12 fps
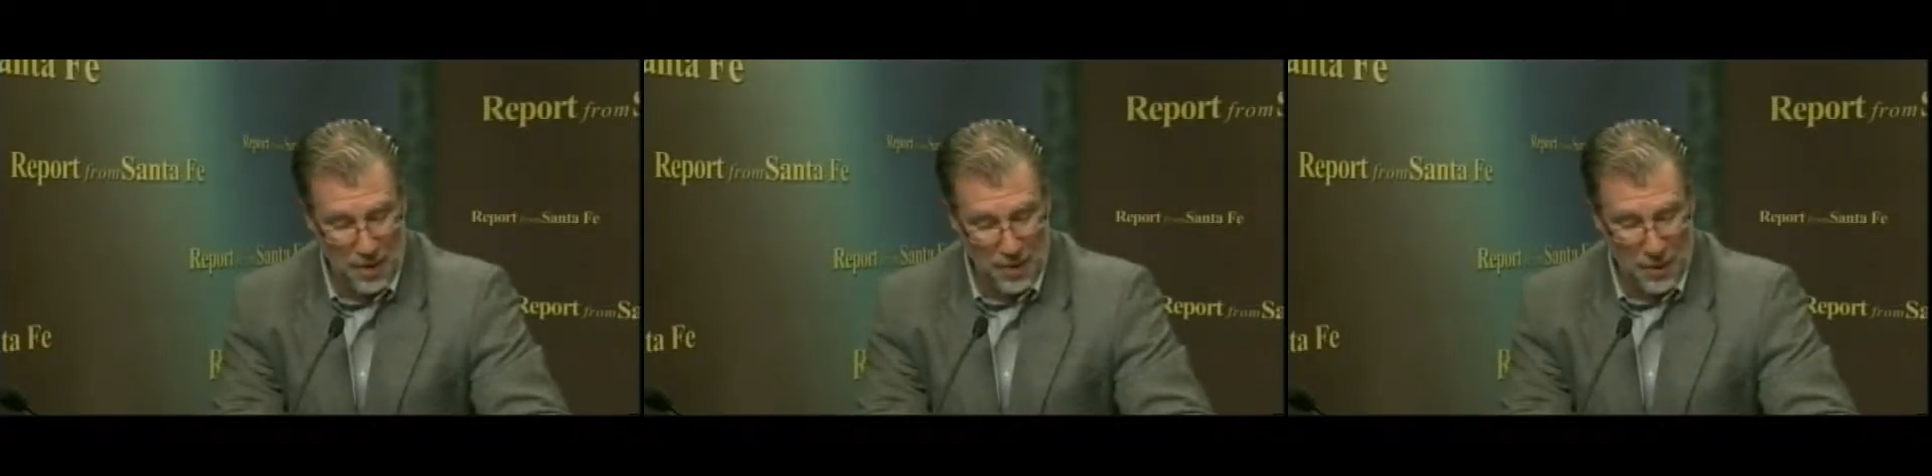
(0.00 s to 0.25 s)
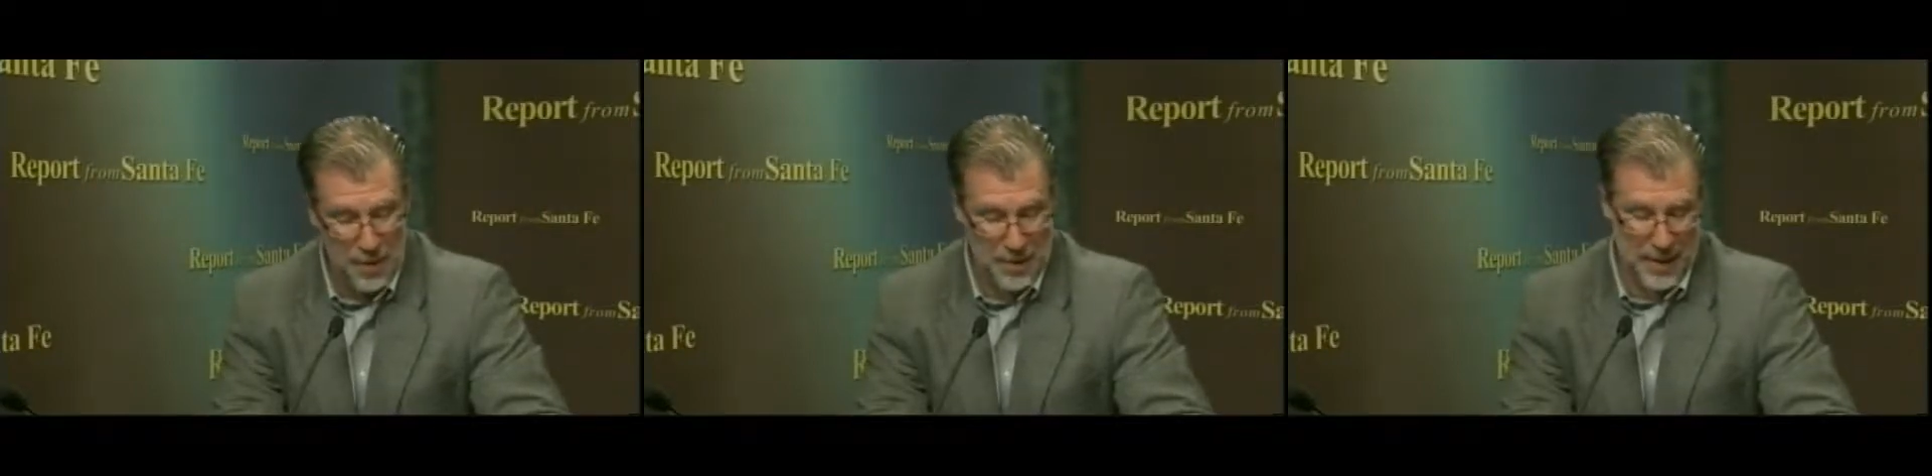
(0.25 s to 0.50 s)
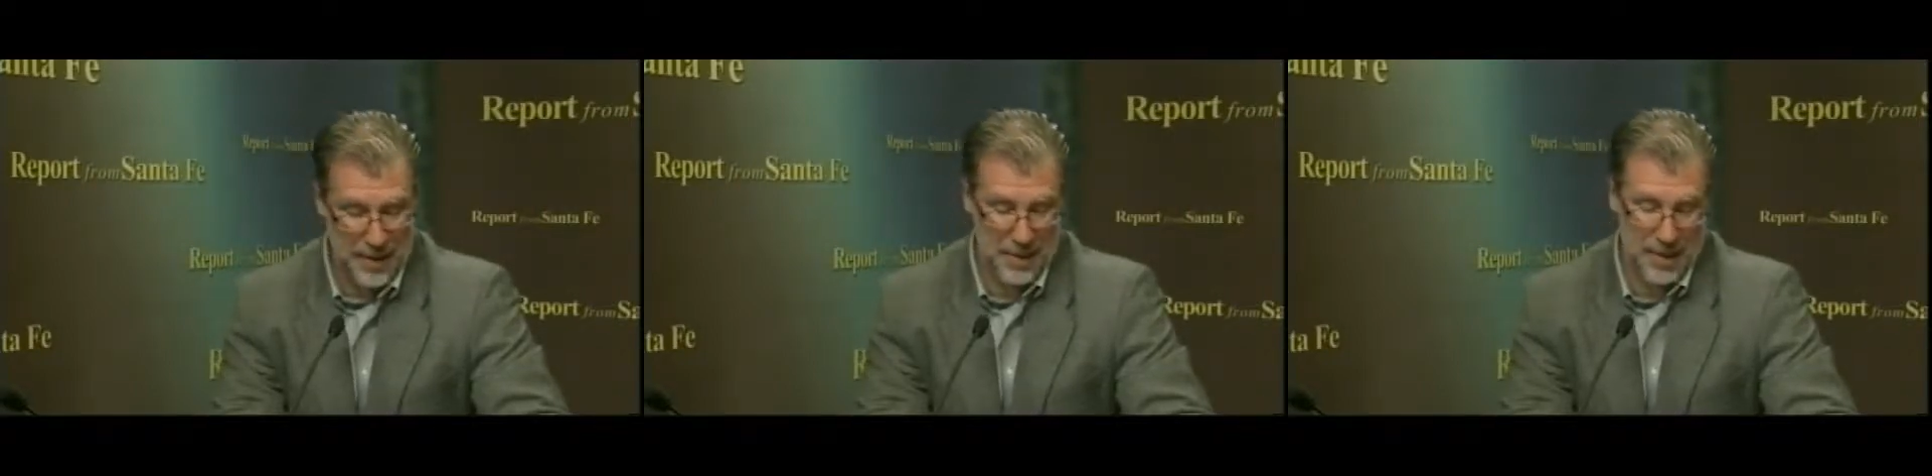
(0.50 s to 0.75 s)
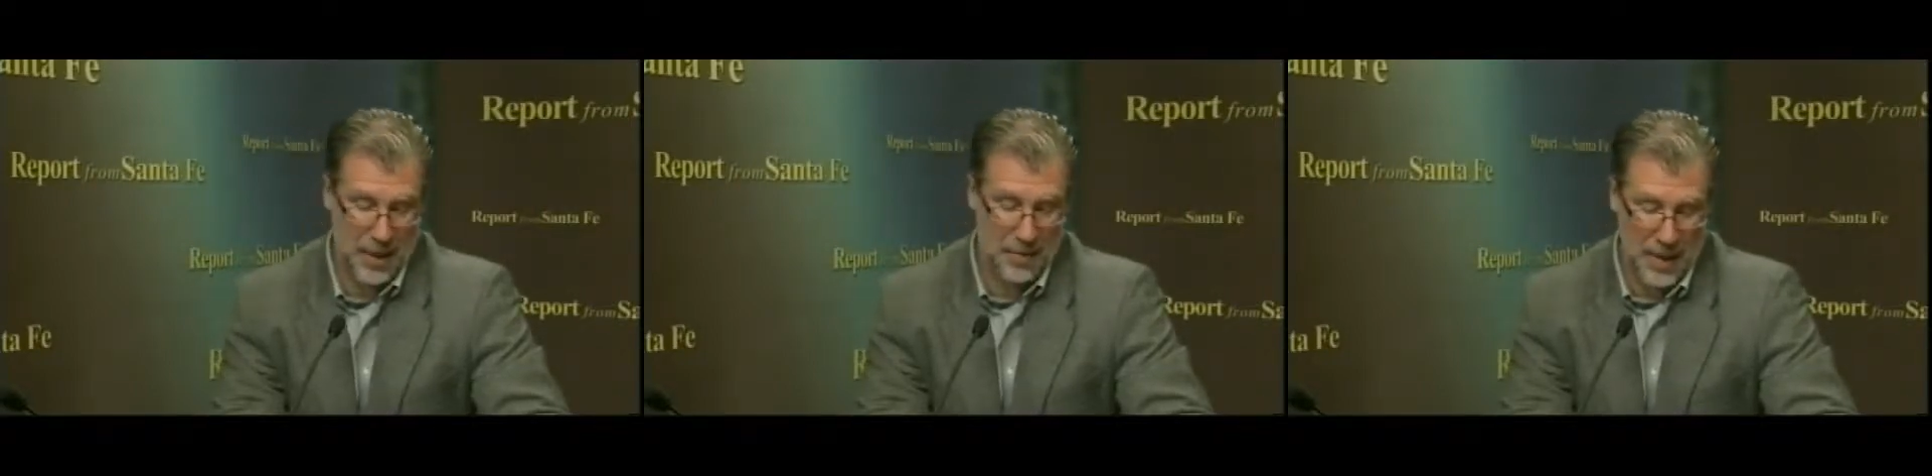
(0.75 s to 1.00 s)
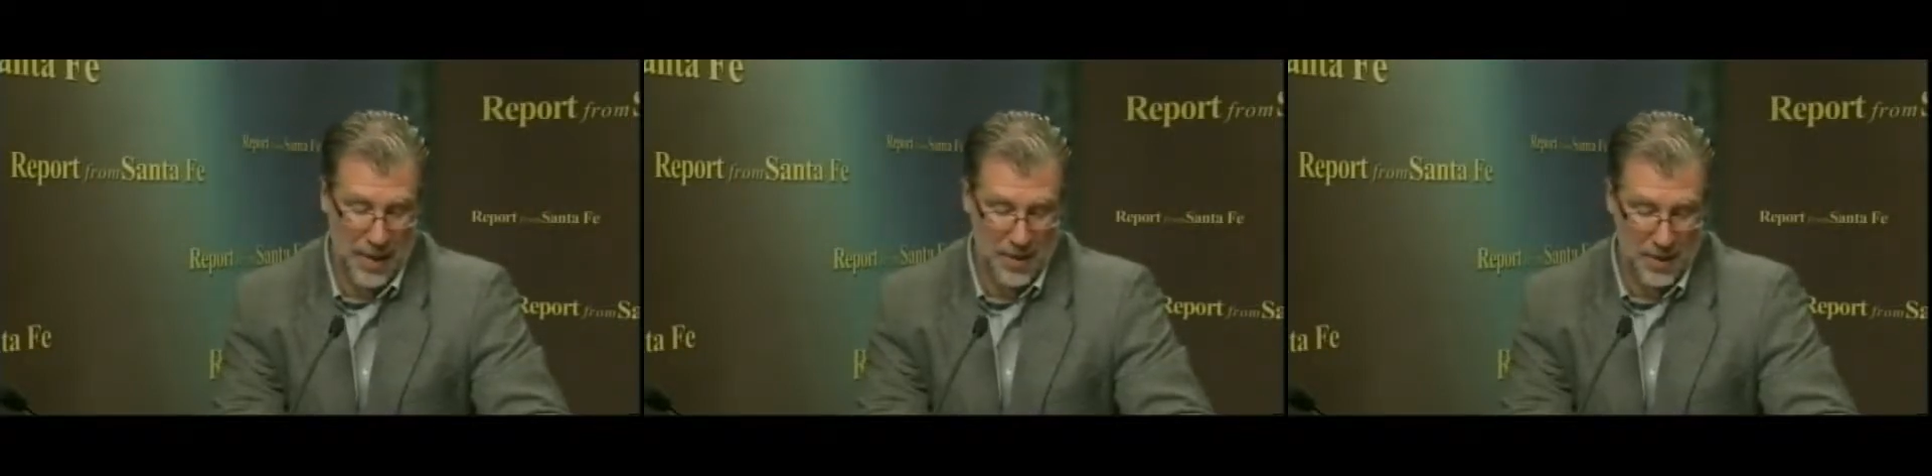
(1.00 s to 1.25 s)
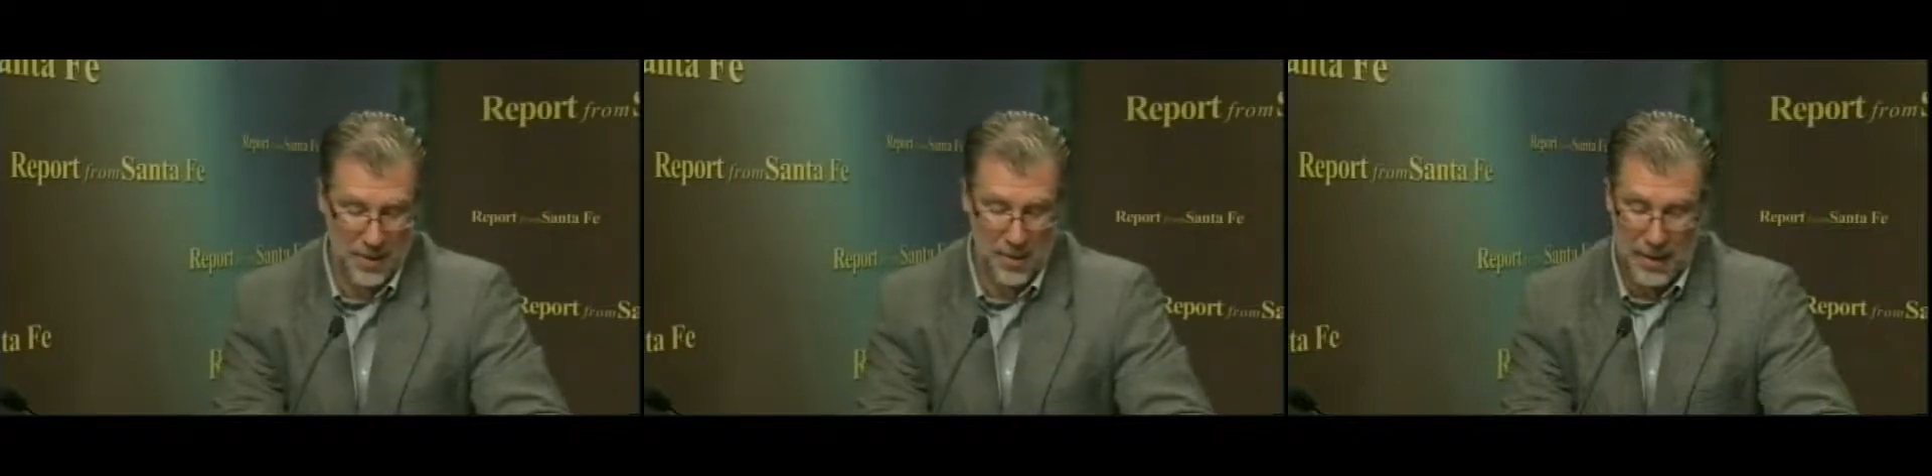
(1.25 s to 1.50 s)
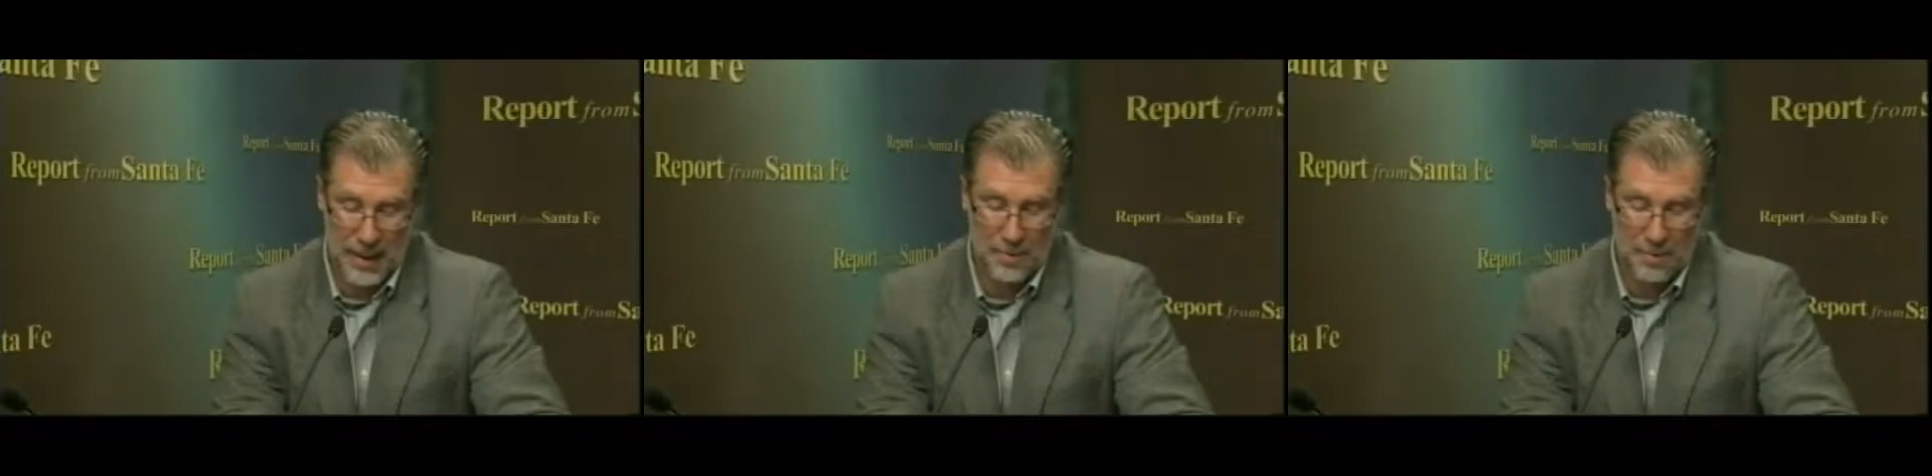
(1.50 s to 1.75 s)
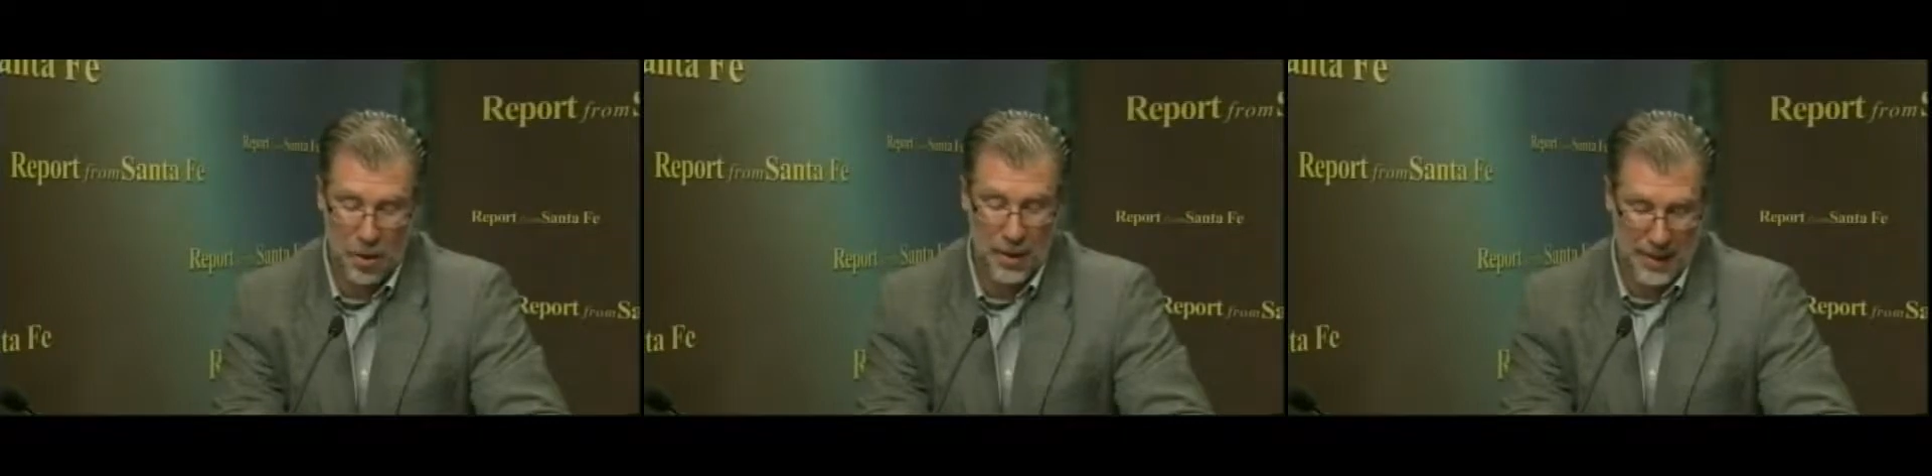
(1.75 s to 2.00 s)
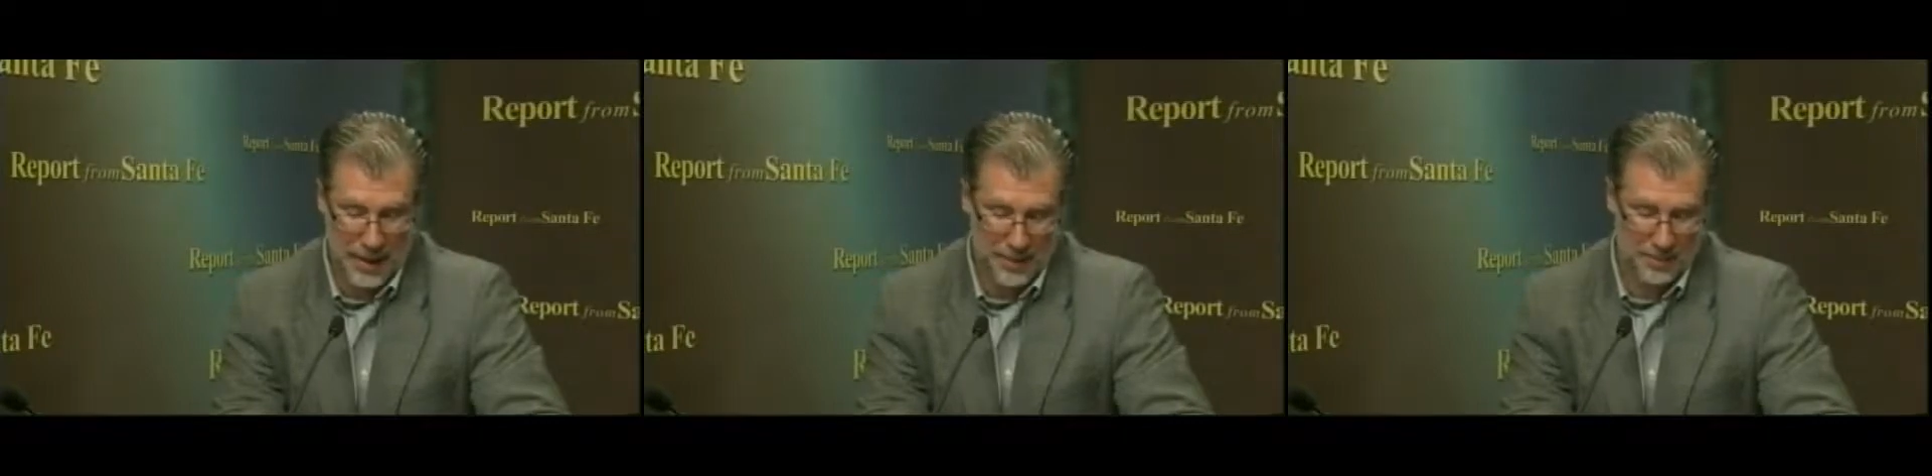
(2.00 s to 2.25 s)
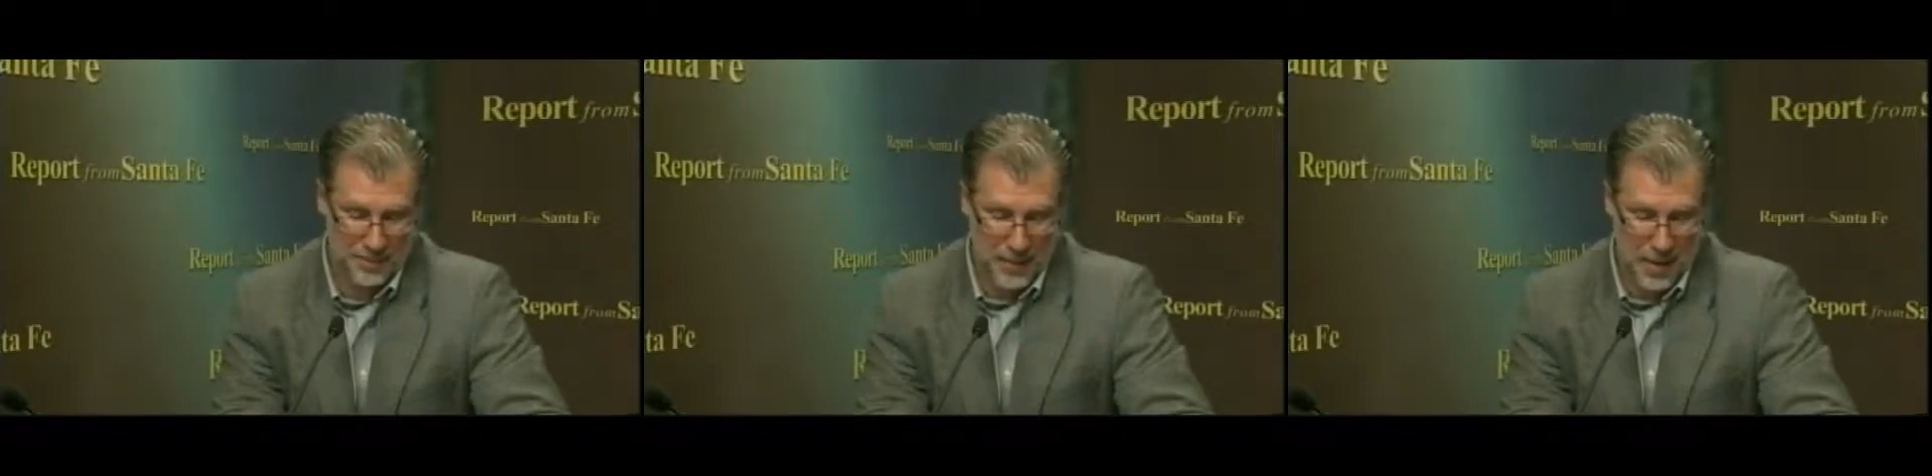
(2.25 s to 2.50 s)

30-second soundbites and slick marketing,